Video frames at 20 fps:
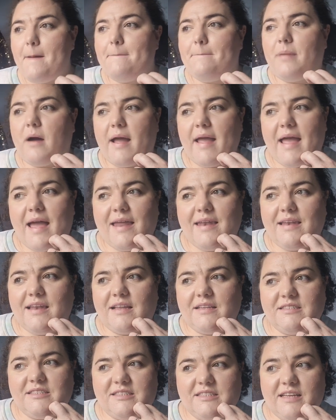By Hand
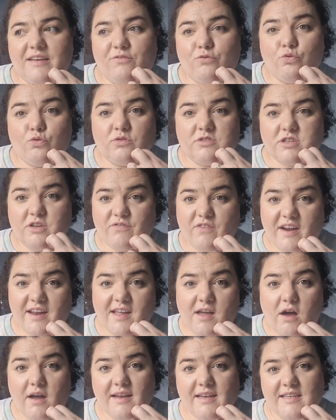London have also very
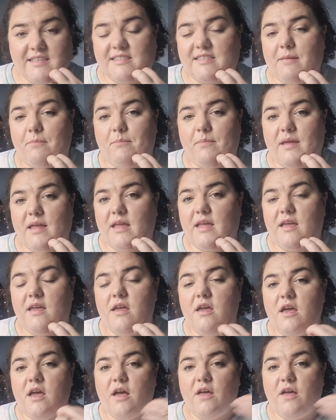kindly sent me